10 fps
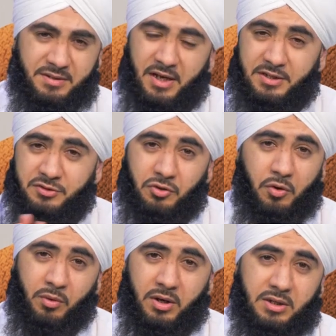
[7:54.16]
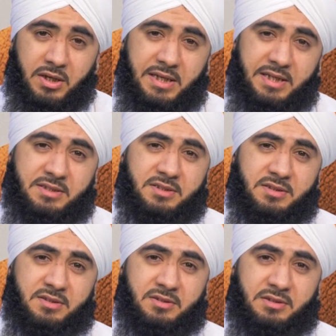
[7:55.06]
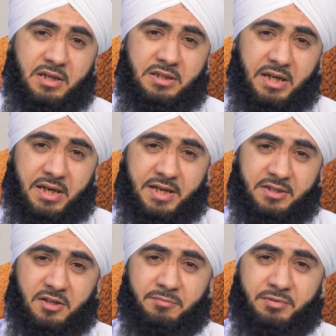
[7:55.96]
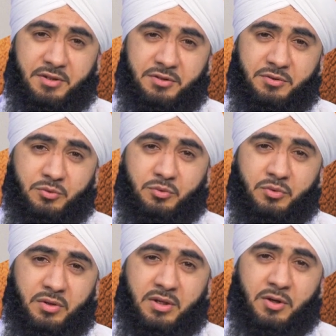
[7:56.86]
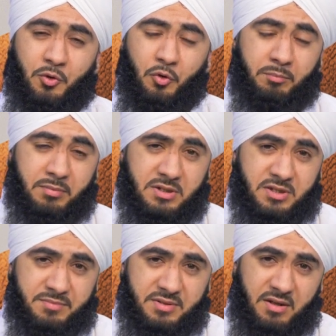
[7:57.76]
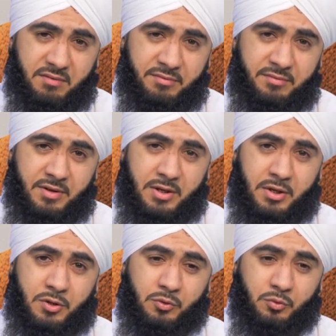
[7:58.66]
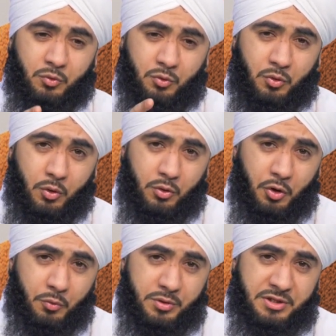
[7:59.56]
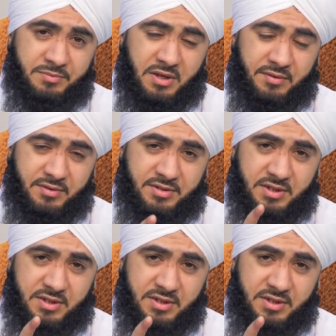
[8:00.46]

That is not what Allah likes. Allah likes that person who humbles himself, who lowers himself and